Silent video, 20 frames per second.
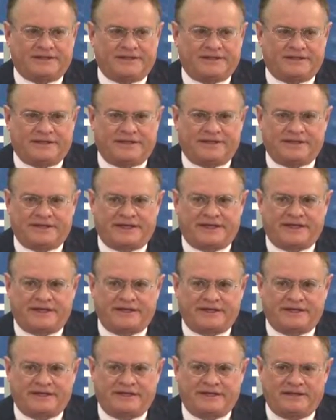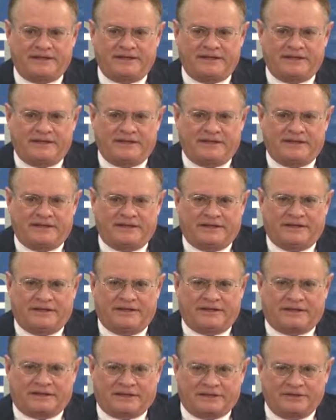then they
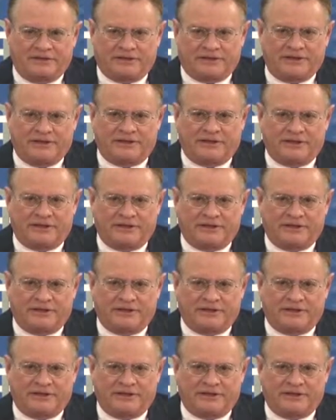included